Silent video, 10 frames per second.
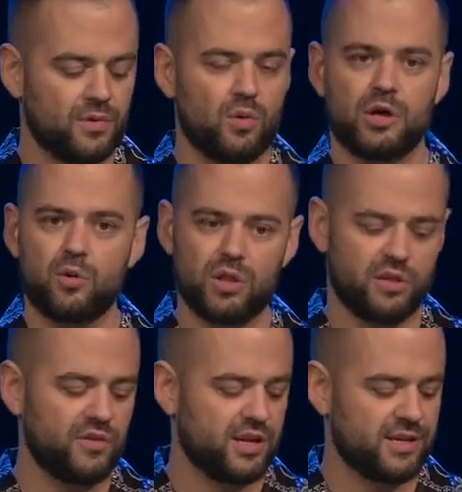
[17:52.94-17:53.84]
Look at what
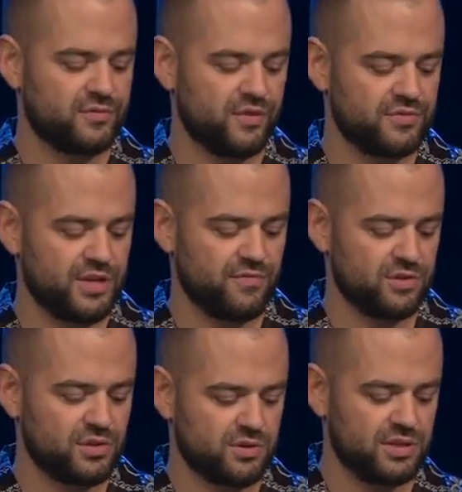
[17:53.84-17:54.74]
Leviticus fifteen,
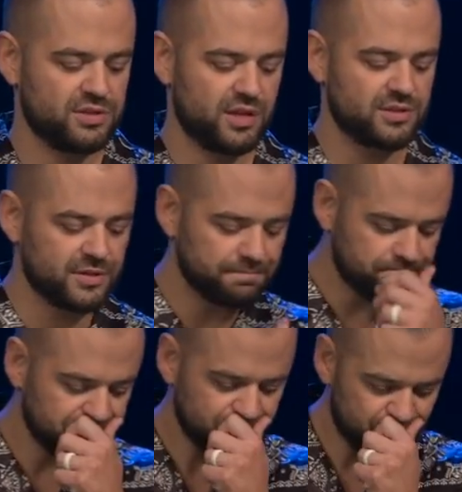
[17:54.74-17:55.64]
verse thirteen says.
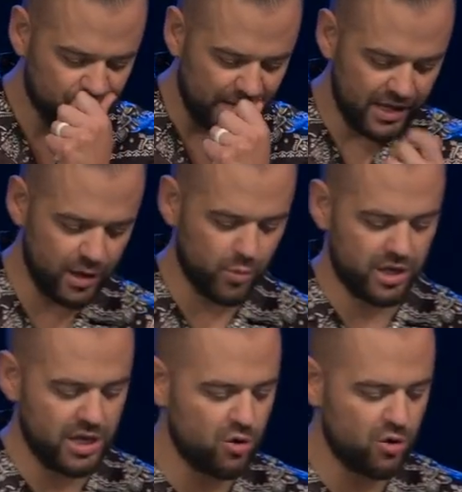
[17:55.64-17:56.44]
And when he